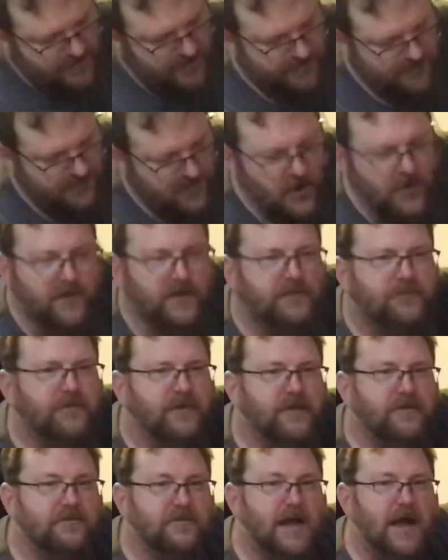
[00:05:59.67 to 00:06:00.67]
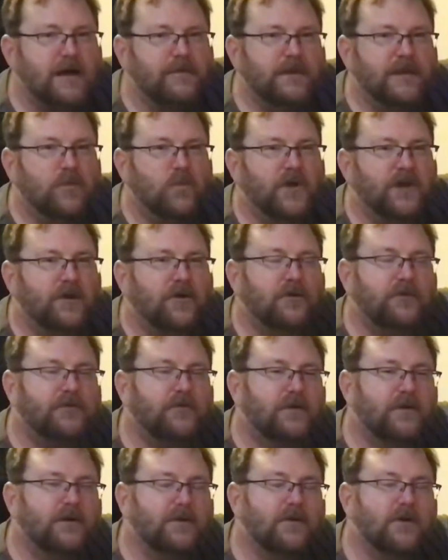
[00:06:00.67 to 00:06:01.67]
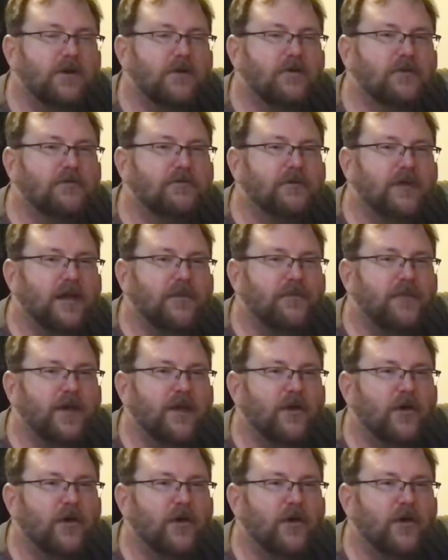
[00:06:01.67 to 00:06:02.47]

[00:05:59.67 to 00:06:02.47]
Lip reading: Notice these knobby wheels. You can notice that they